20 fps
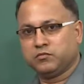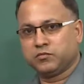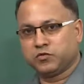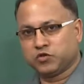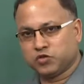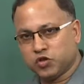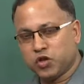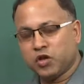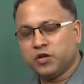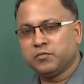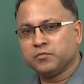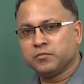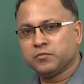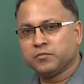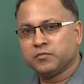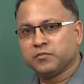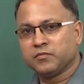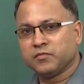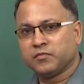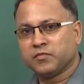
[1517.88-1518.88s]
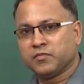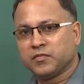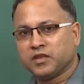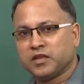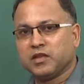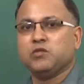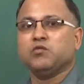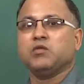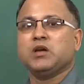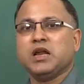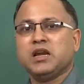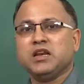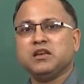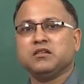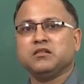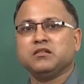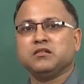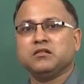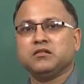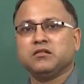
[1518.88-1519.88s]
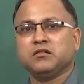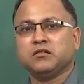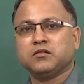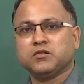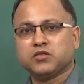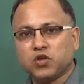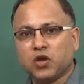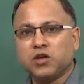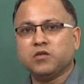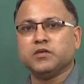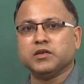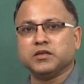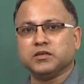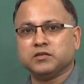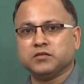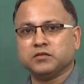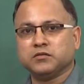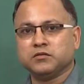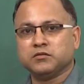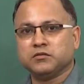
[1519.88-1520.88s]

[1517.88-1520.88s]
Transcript: So, you can solve it.